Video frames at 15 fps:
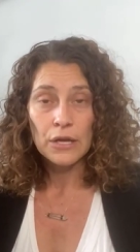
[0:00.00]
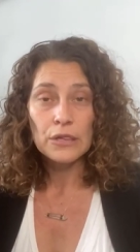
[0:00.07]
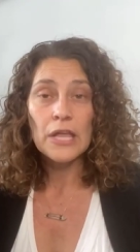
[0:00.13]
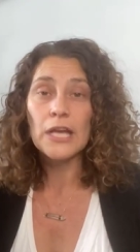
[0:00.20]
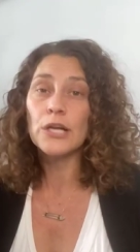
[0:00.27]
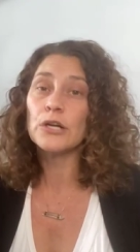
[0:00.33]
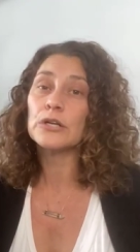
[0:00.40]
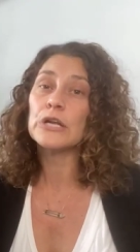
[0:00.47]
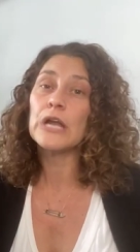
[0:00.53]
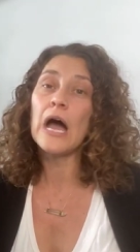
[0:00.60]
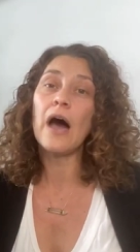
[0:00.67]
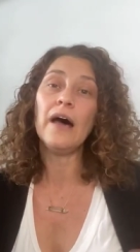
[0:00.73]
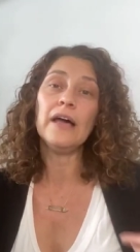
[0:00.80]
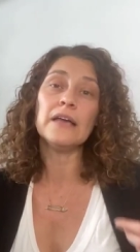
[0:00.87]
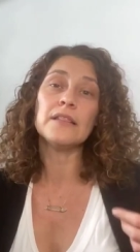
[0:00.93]
that you're
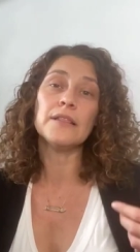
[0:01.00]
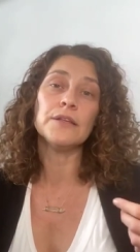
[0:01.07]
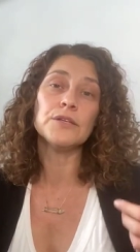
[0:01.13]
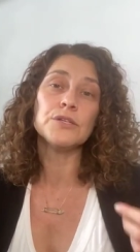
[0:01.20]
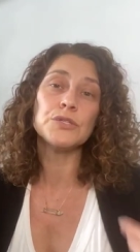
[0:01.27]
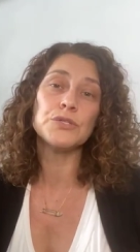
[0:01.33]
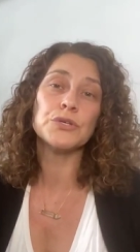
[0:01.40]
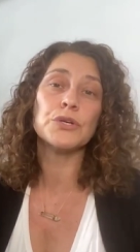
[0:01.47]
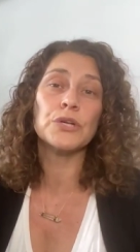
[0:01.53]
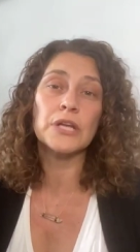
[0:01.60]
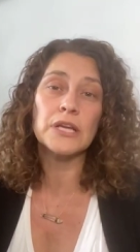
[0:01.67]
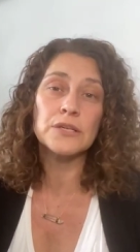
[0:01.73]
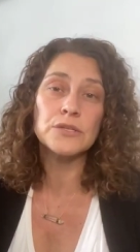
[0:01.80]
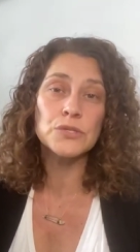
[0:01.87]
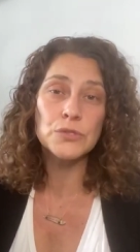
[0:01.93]
not in this
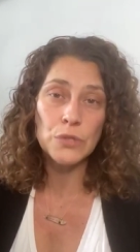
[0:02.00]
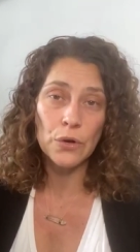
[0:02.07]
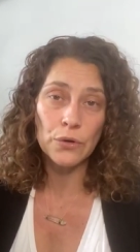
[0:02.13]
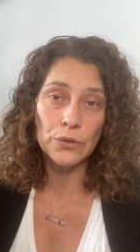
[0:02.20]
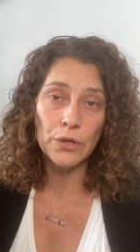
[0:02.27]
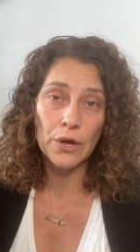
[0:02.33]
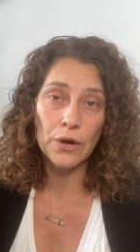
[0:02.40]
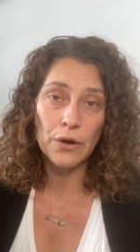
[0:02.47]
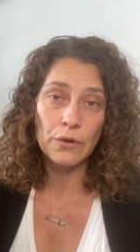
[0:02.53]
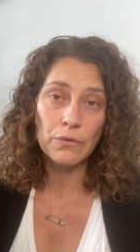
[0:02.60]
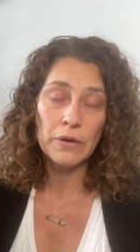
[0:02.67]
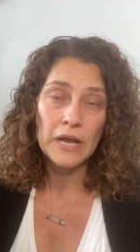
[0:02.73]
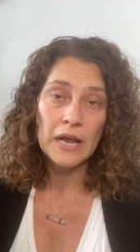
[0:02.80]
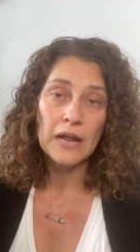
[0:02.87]
journey solo,